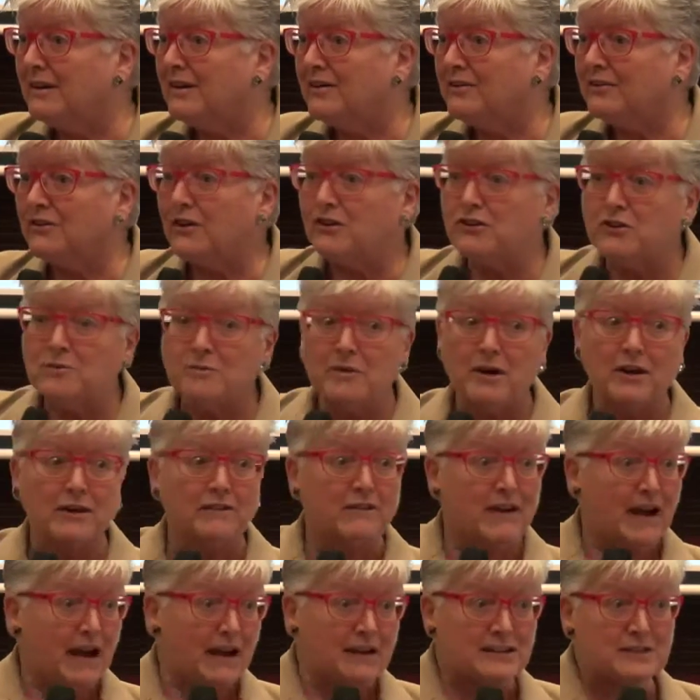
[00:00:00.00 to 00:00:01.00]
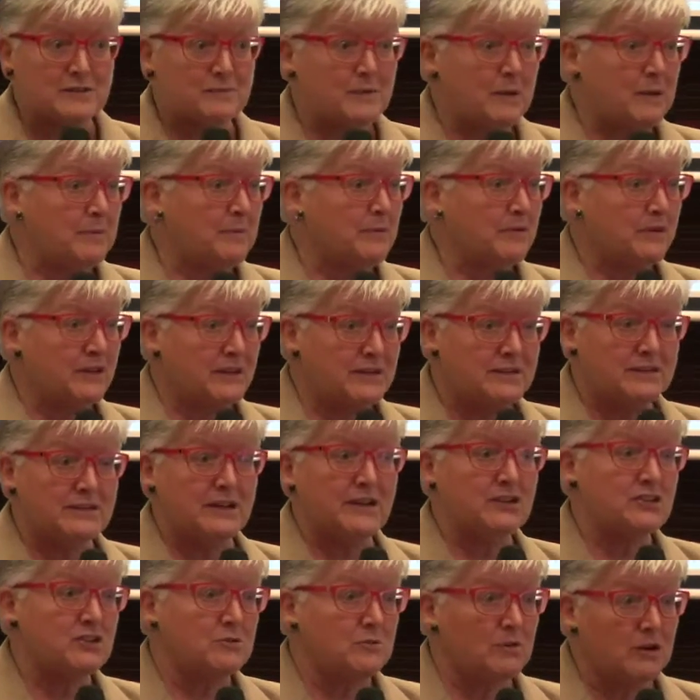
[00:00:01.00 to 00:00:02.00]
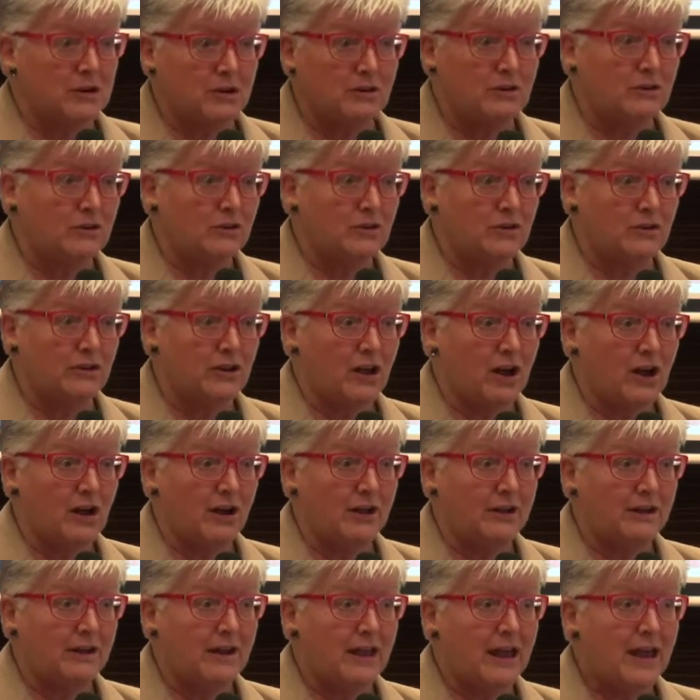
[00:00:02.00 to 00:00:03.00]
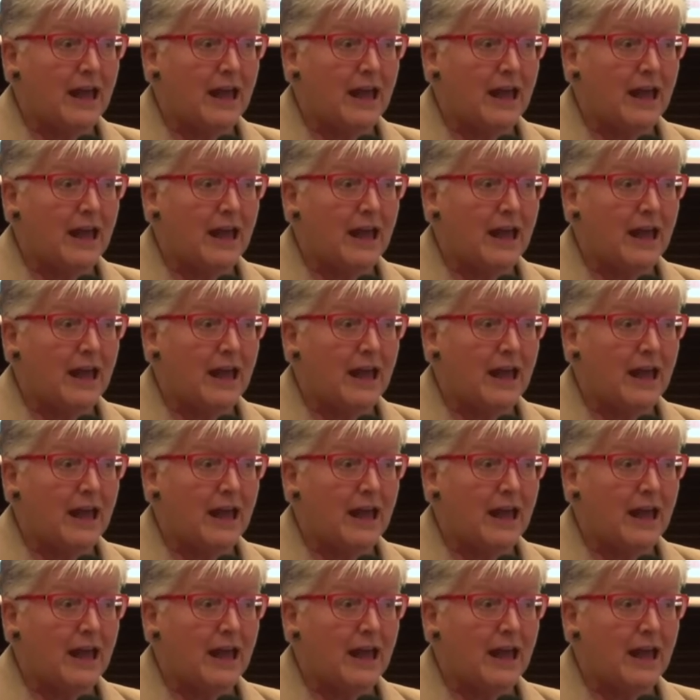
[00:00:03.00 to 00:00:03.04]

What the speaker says: So you might have asked people. These days you might have gone online.